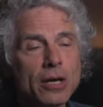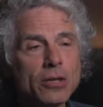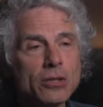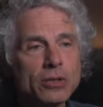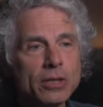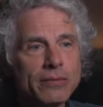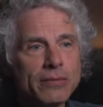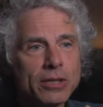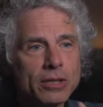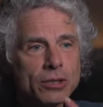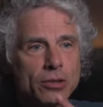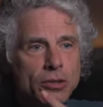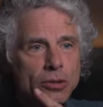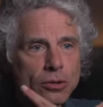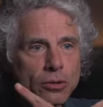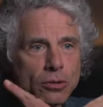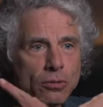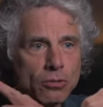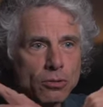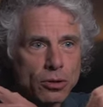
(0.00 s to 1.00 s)
So you have these
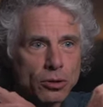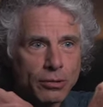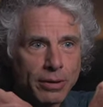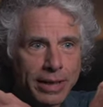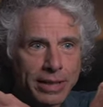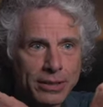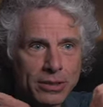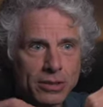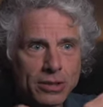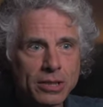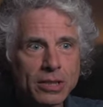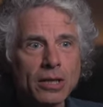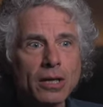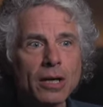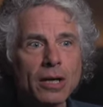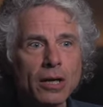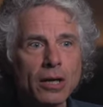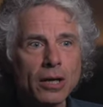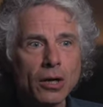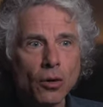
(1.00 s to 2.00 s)
two trends
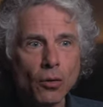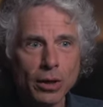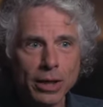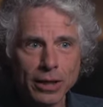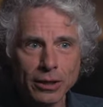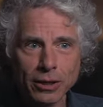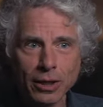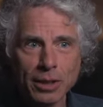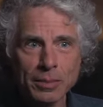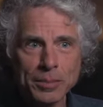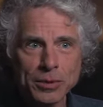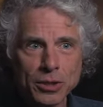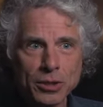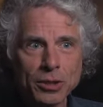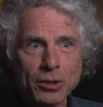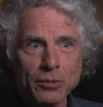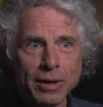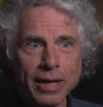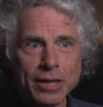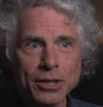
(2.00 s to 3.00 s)
going in opposite
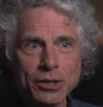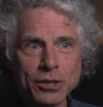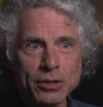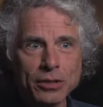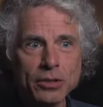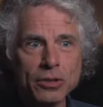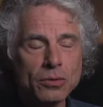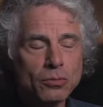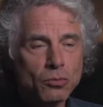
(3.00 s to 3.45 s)
directions.